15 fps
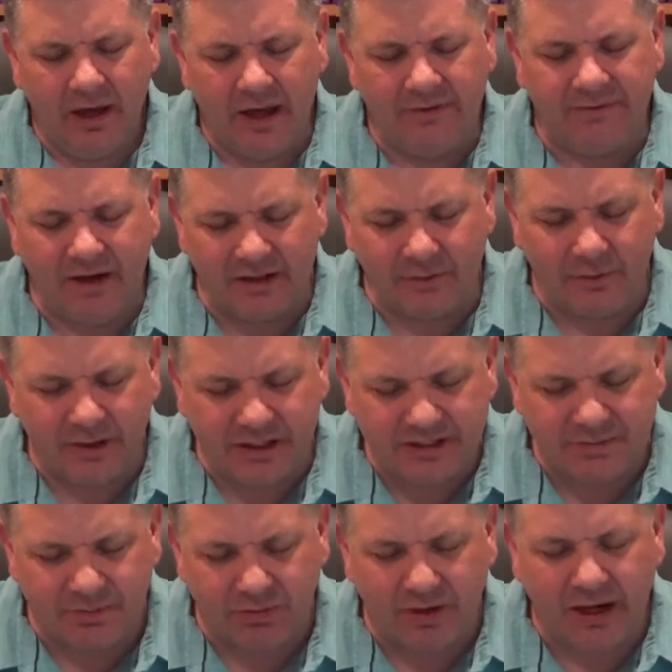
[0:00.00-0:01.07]
And Father, we
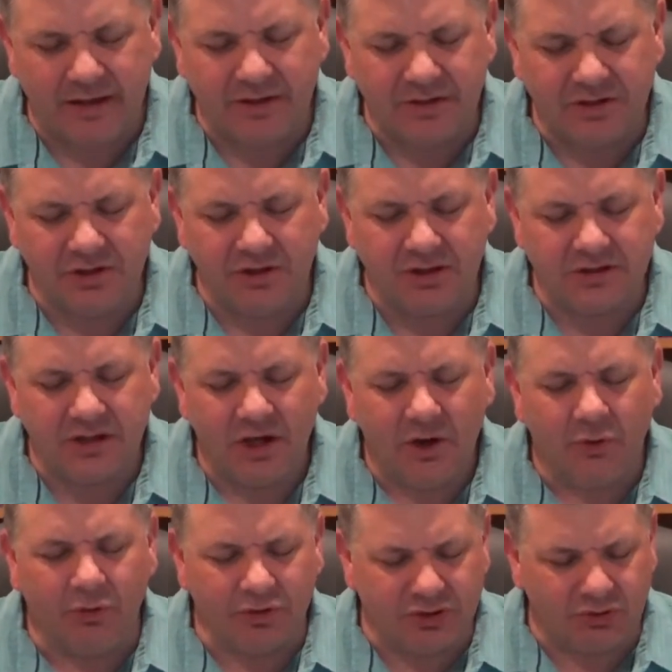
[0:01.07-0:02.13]
just pray that you just
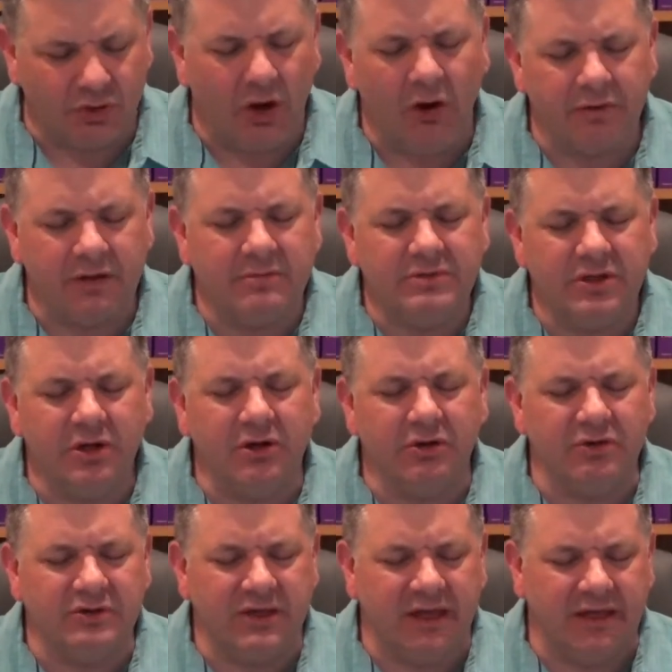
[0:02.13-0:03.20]
will draw them to you
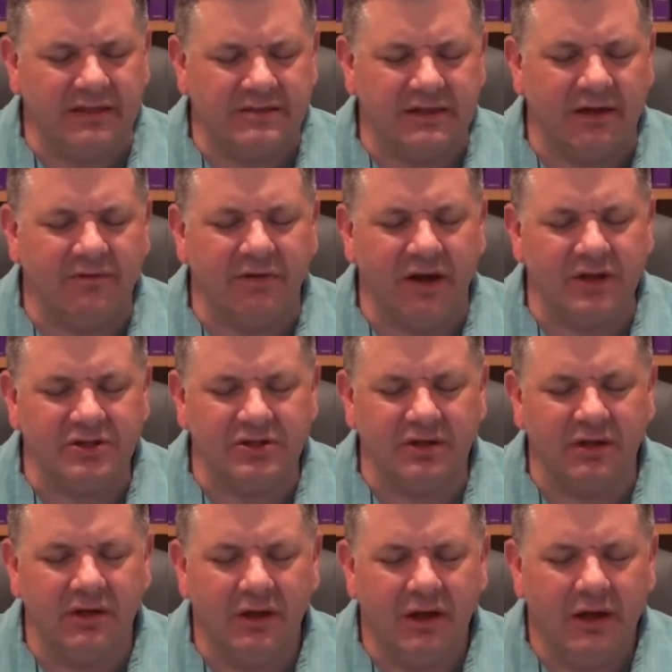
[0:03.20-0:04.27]
seeking salvation.
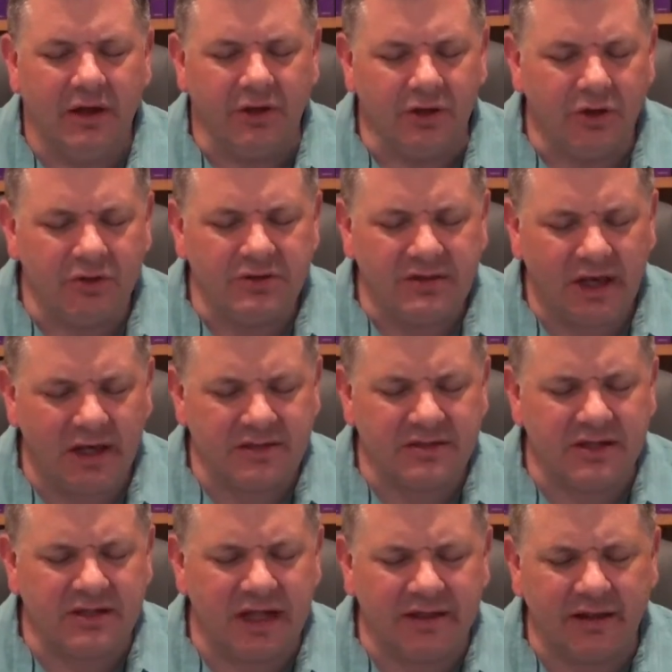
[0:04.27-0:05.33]
Use us
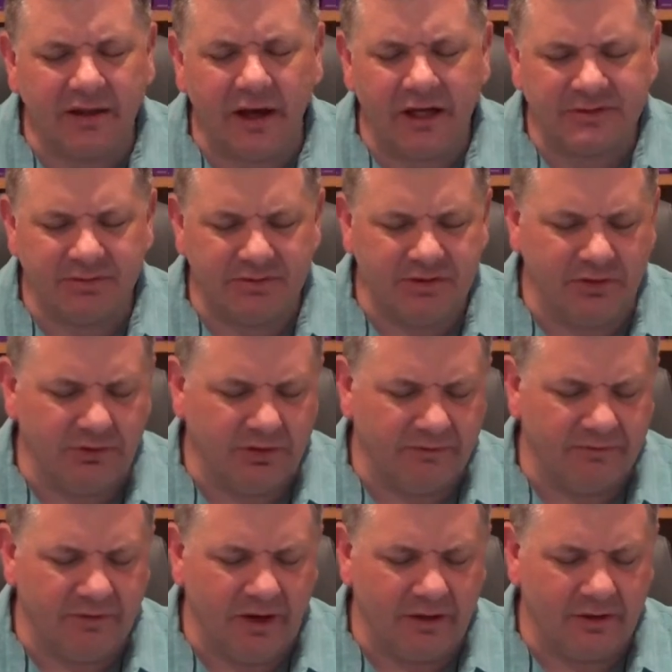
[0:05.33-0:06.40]
to take the gospel to them,
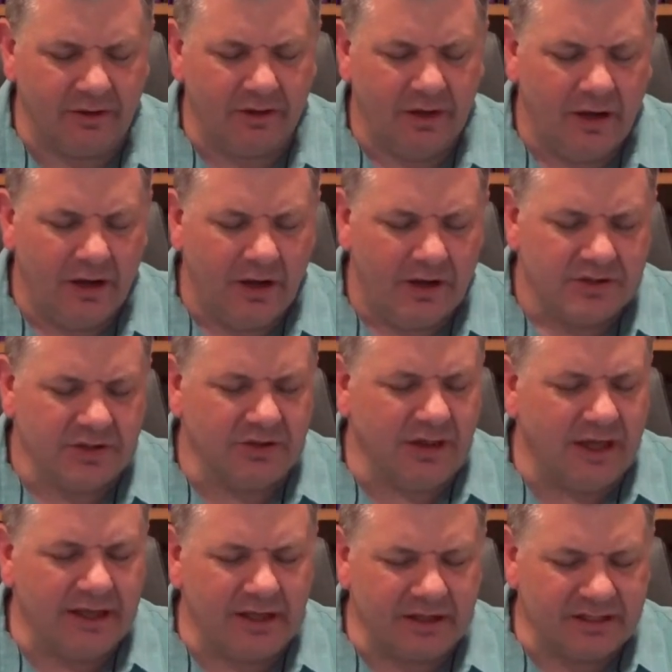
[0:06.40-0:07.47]
Father so
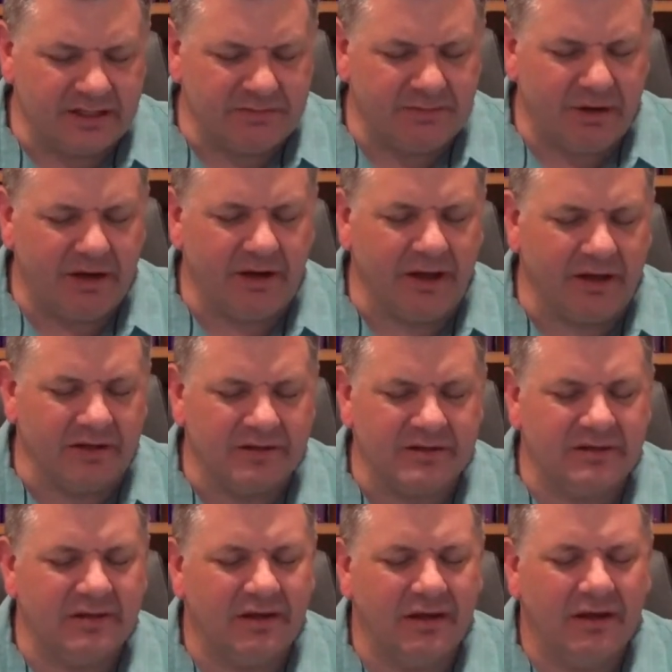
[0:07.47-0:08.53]
they can
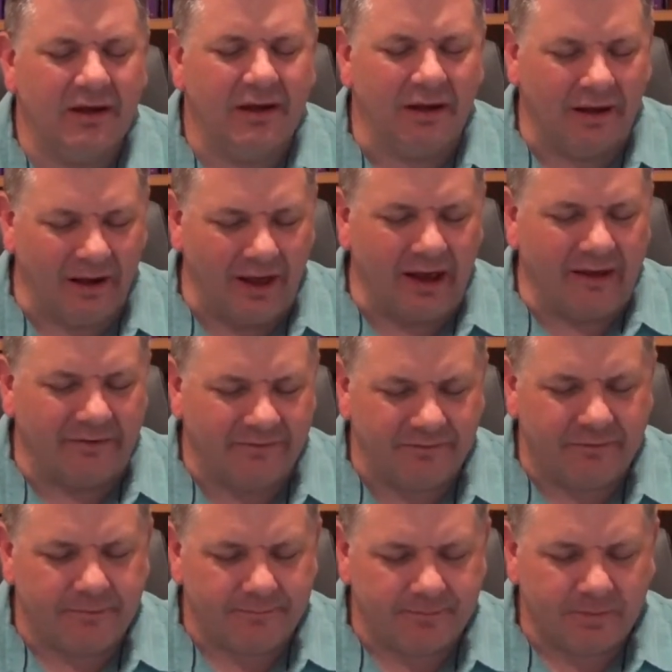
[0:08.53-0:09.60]
experience
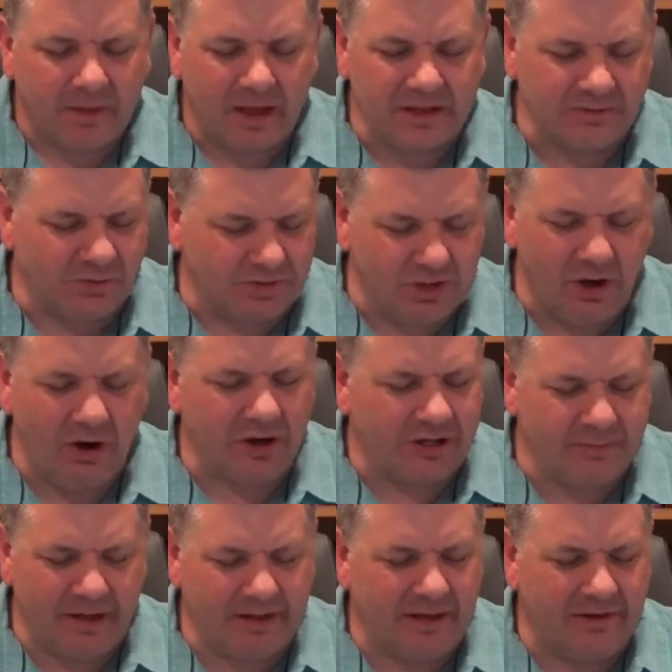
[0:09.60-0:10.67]
life as we're talking
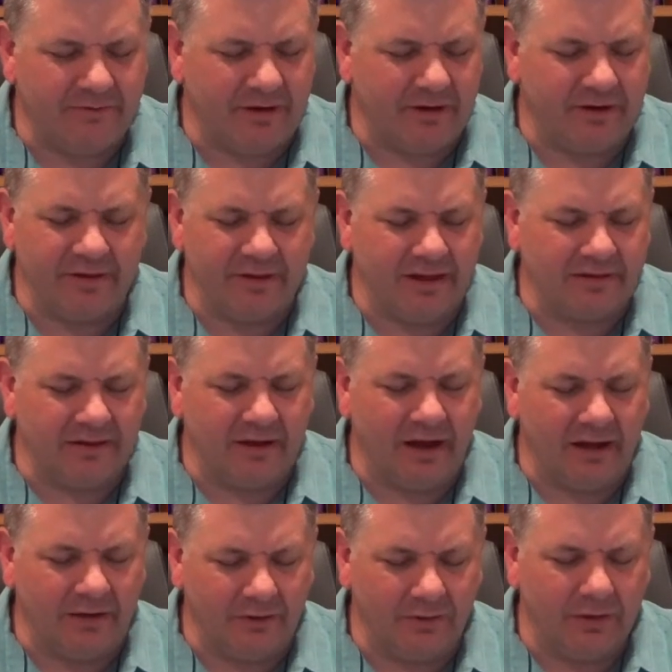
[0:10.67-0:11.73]
about that very thing tonight,
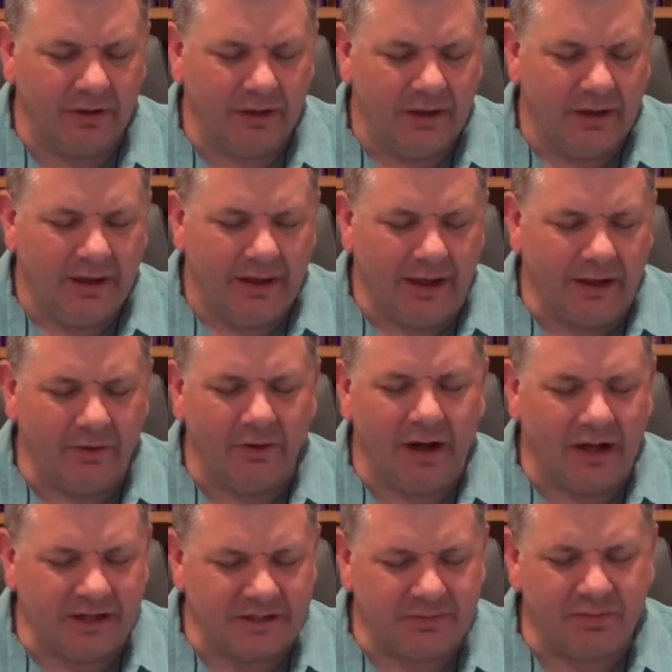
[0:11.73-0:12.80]
Lord. And Lord, I
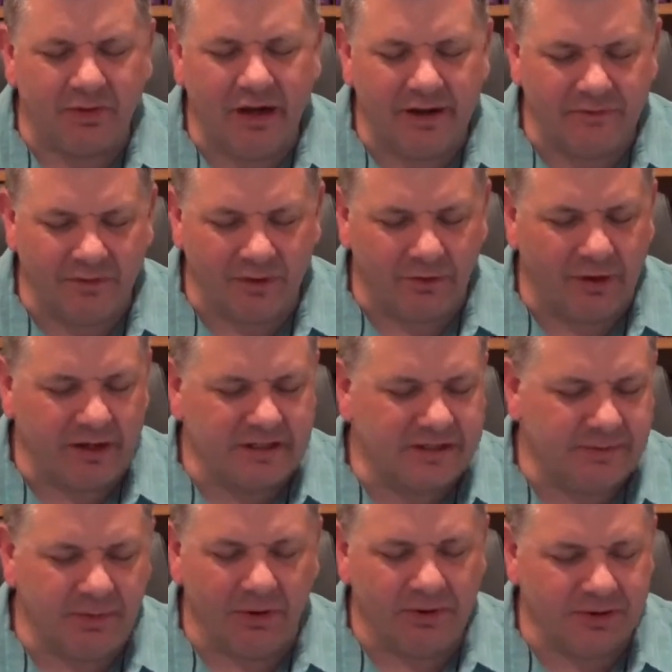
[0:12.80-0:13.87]
just pray for a great
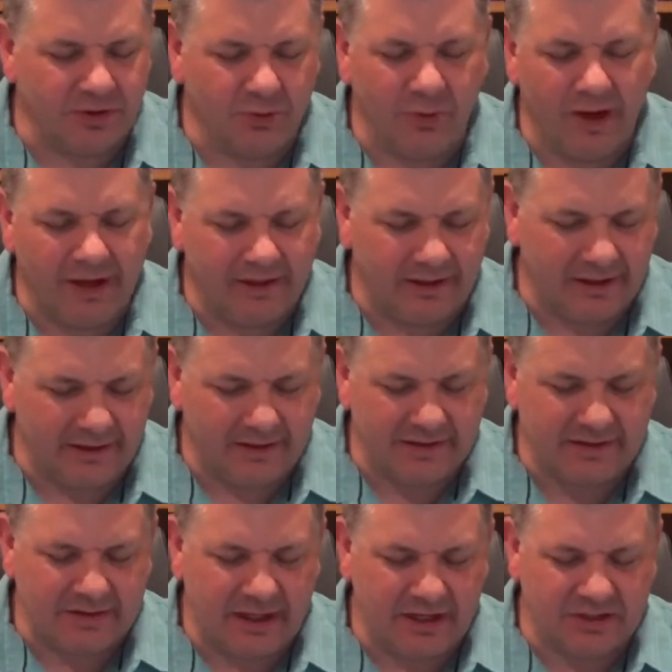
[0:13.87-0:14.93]
spiritual awakening in
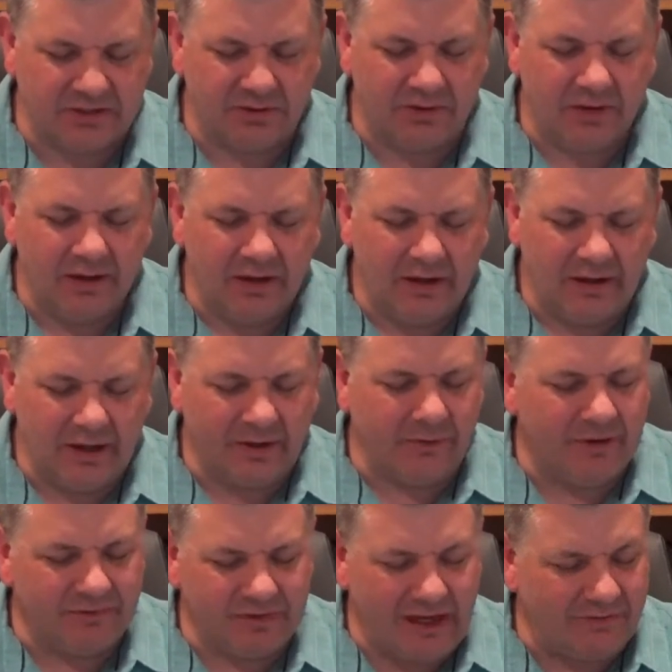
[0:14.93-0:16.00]
this nation like
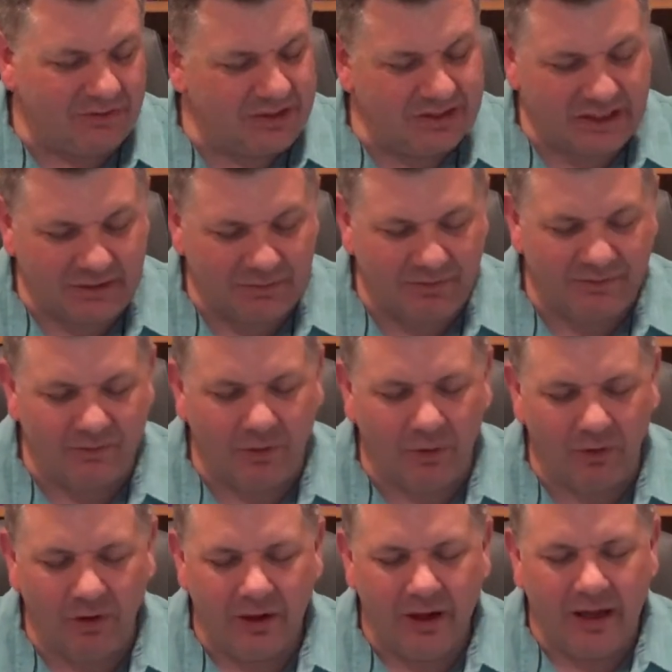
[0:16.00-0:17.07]
we've never seen before.
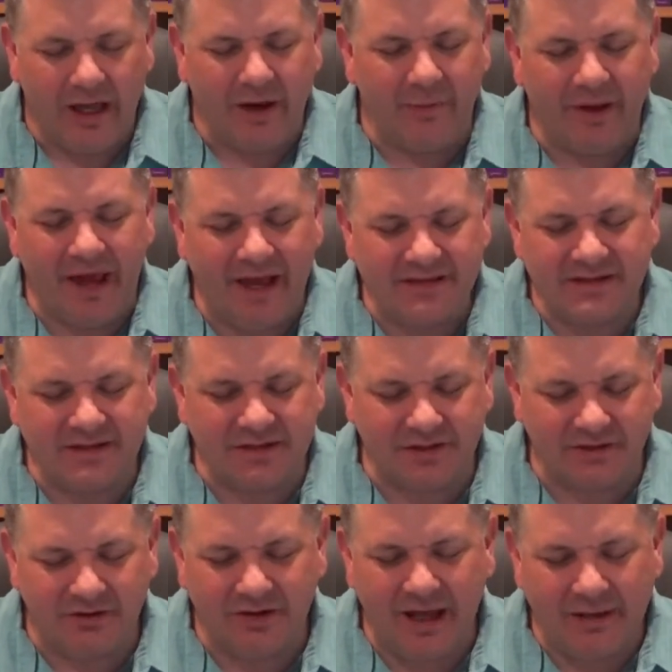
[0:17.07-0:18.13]
And we ask this in
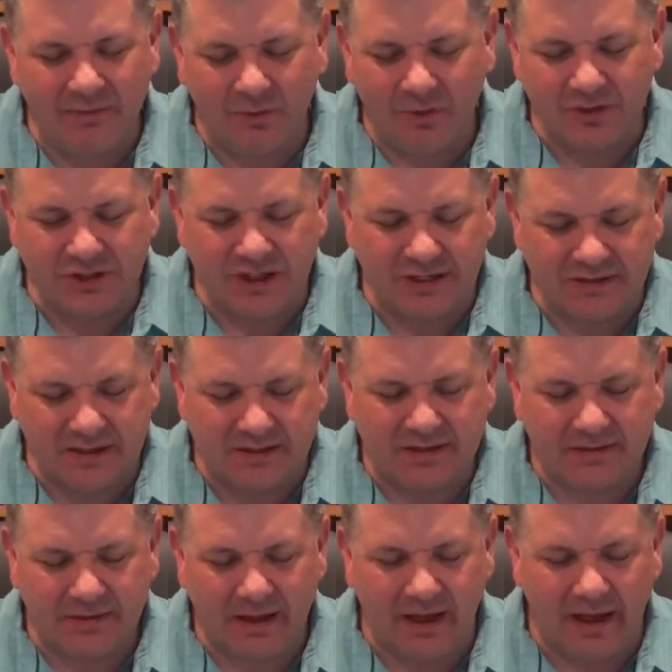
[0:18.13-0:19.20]
your name, Lord
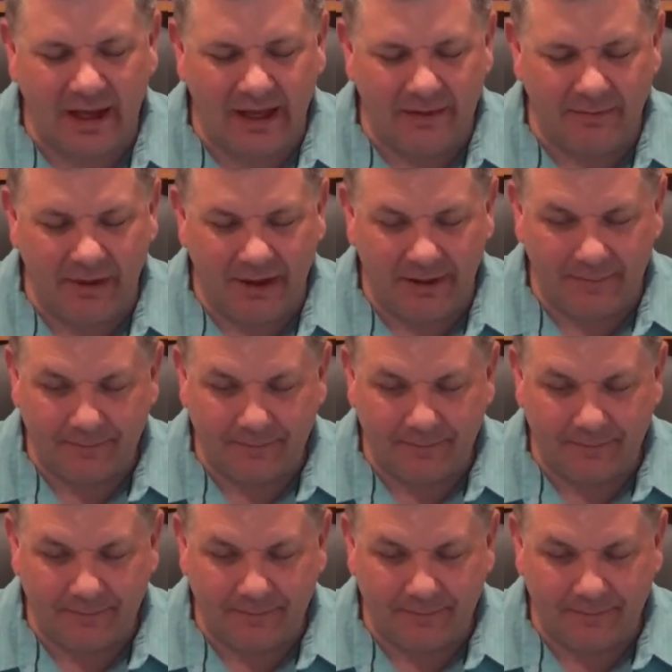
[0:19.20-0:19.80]
Jesus. Amen.